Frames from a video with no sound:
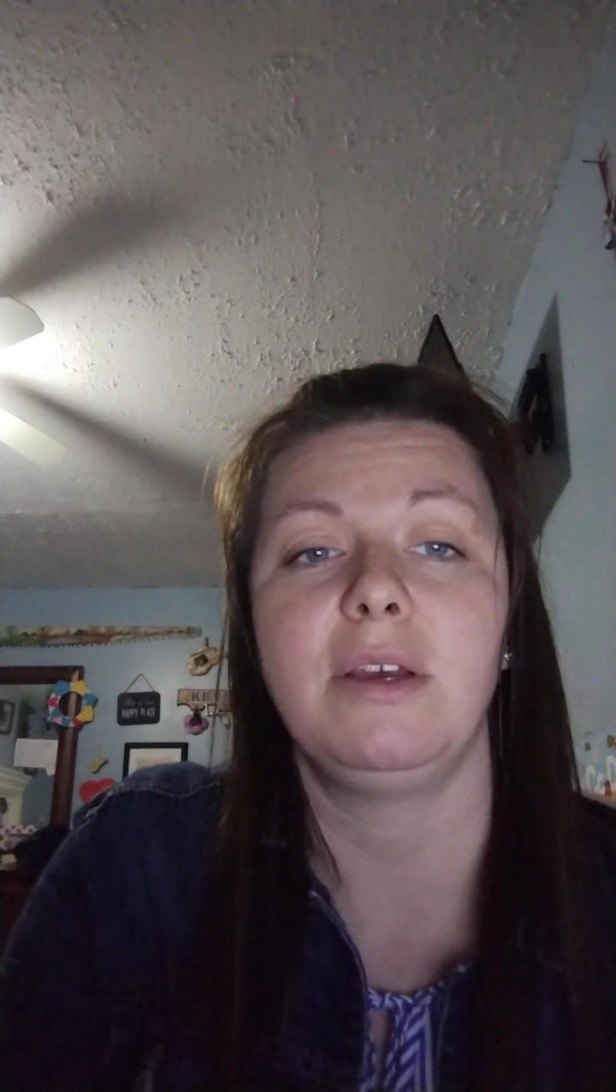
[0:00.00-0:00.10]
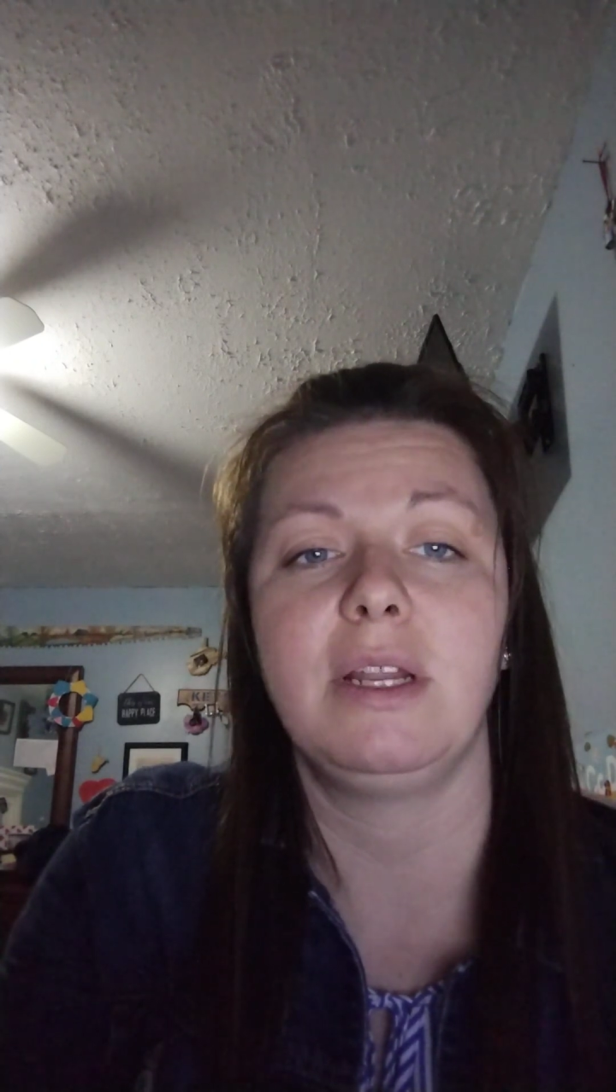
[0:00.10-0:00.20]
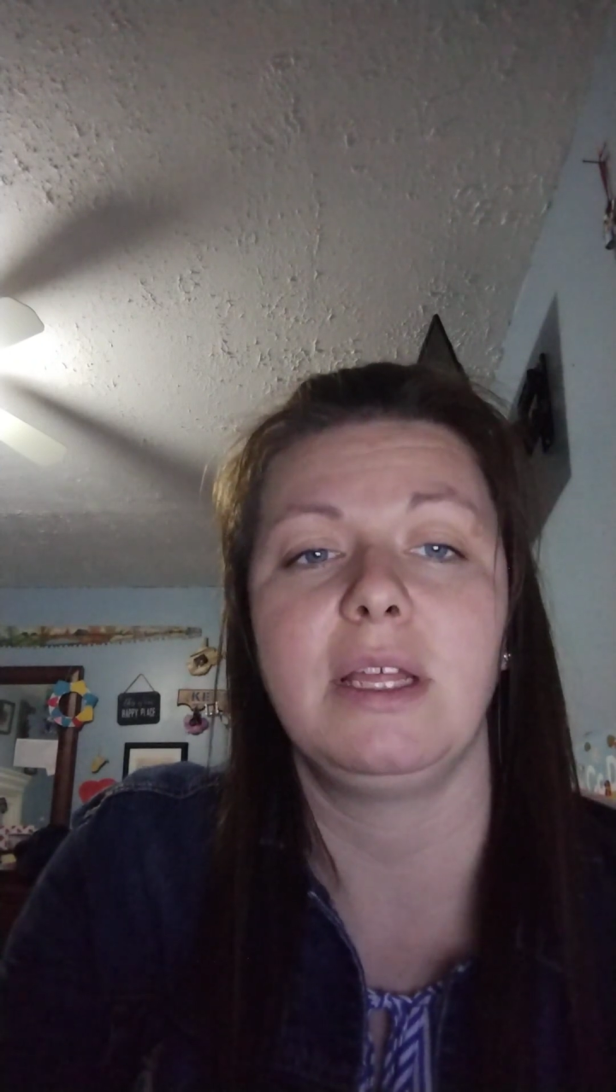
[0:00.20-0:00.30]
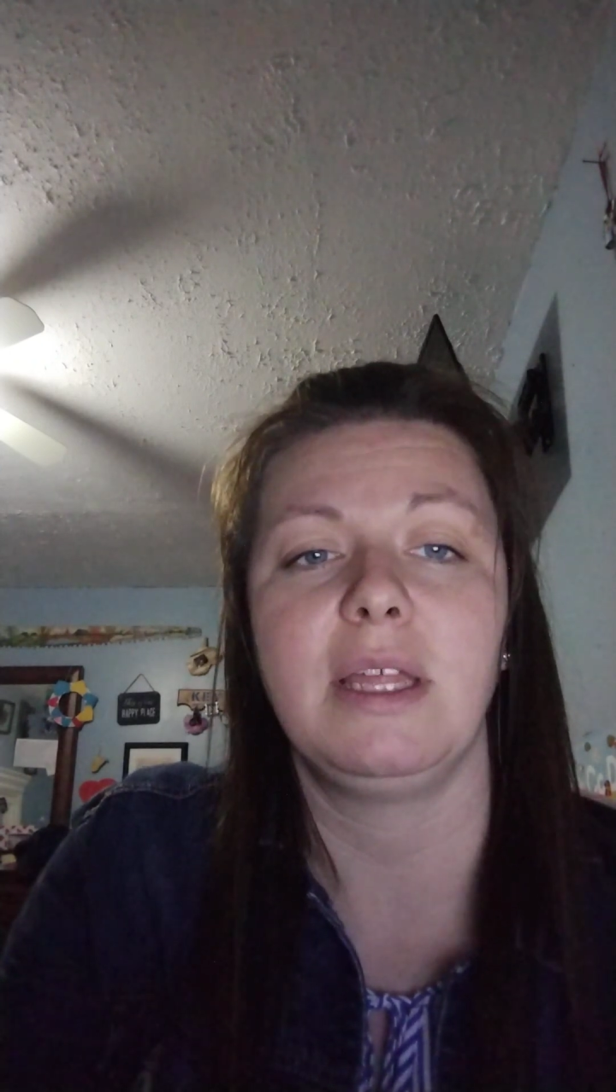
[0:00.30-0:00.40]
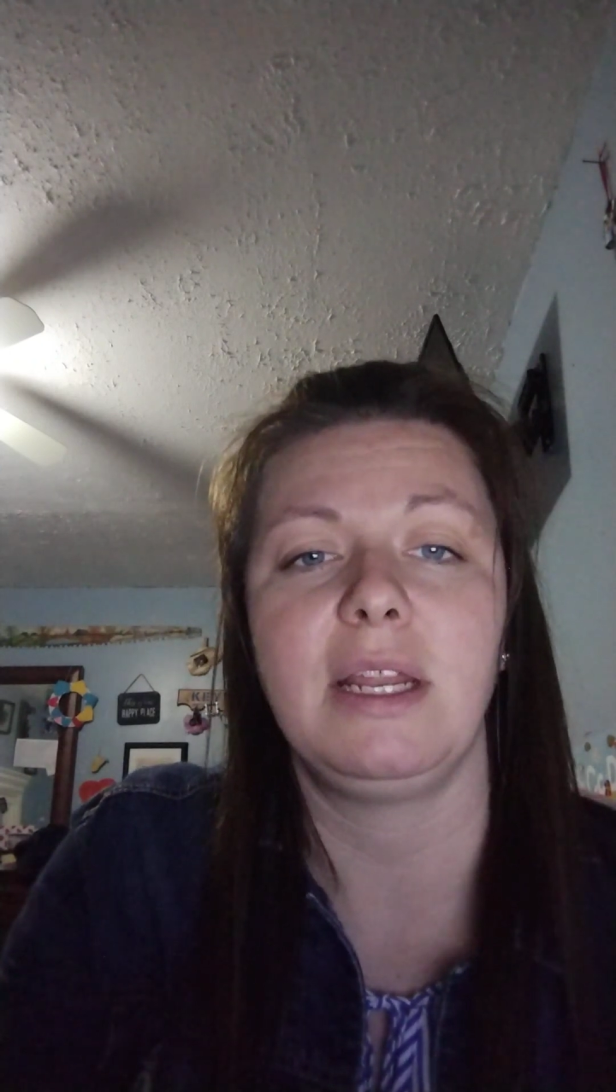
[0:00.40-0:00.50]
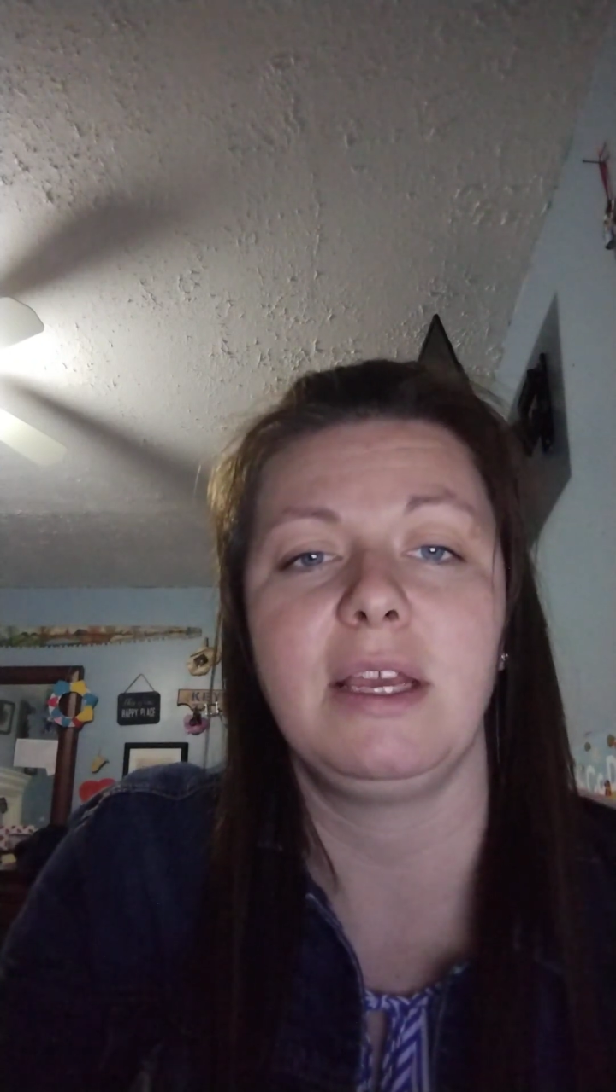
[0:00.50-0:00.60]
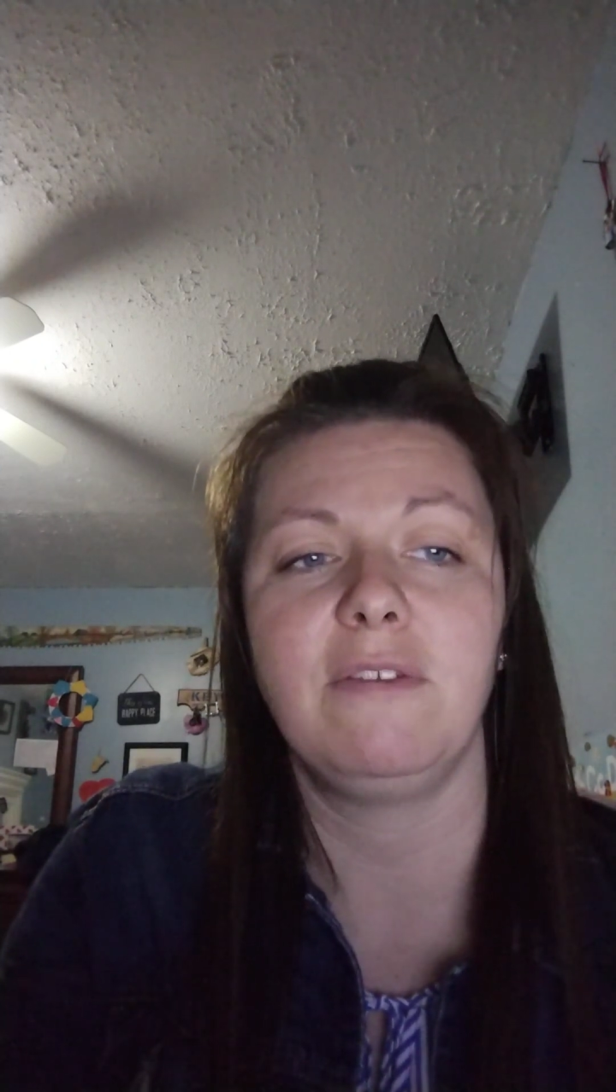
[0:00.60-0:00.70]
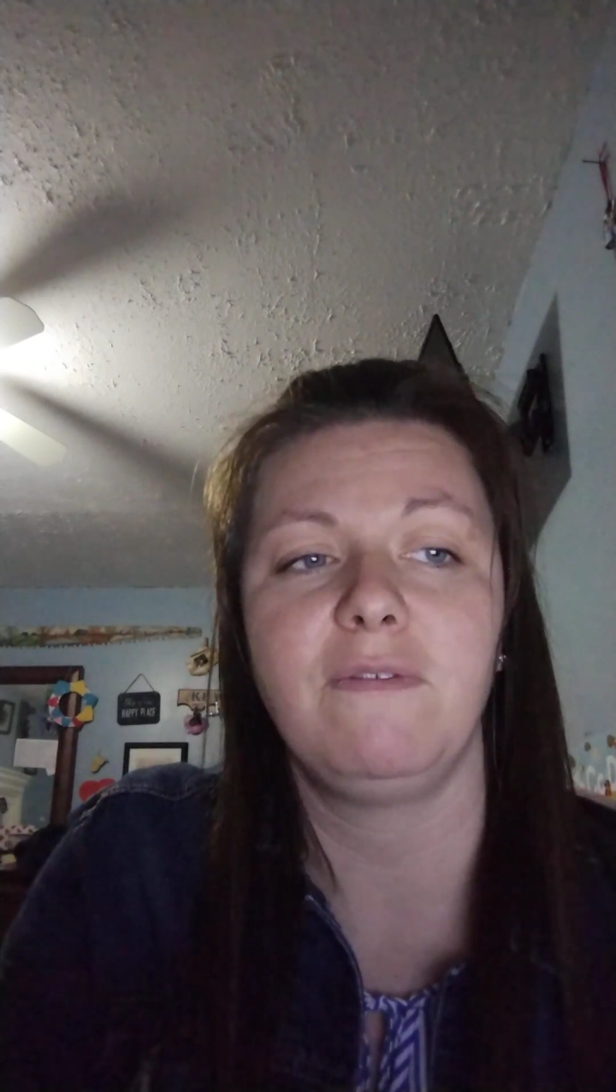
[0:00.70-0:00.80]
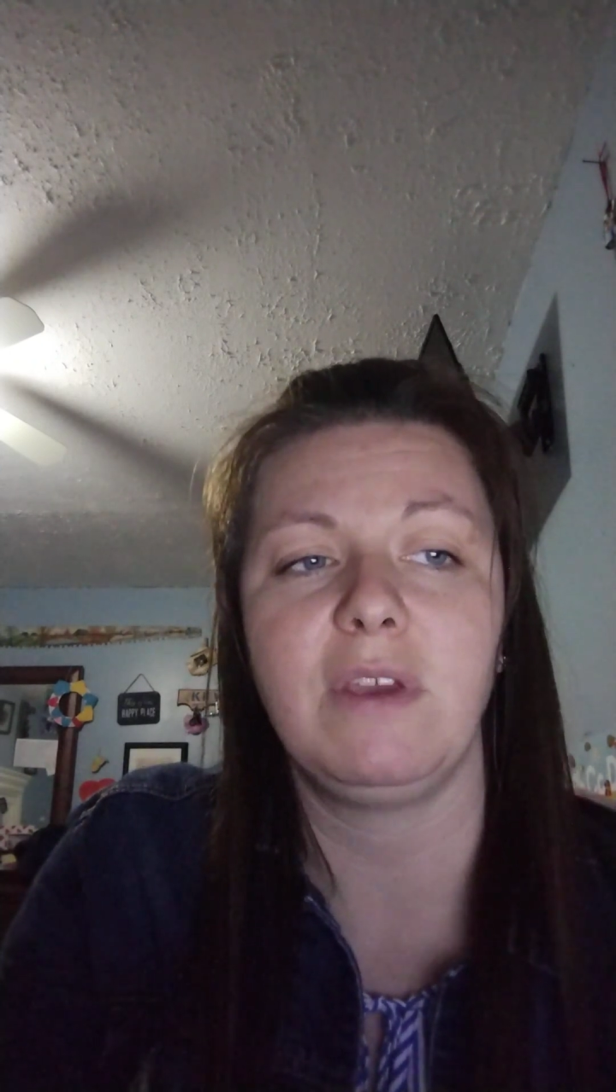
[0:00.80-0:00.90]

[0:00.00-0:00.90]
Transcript: good at letting his